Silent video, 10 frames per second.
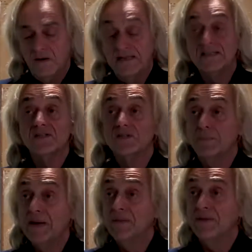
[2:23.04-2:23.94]
letters to
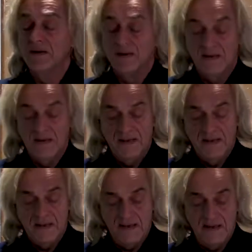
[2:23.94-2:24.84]
the paper
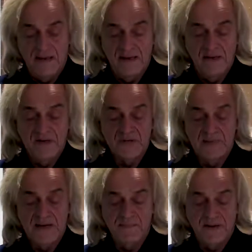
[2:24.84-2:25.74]
in which
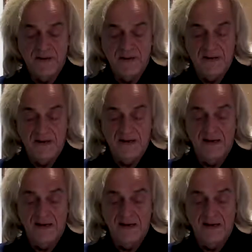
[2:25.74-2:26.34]
Piper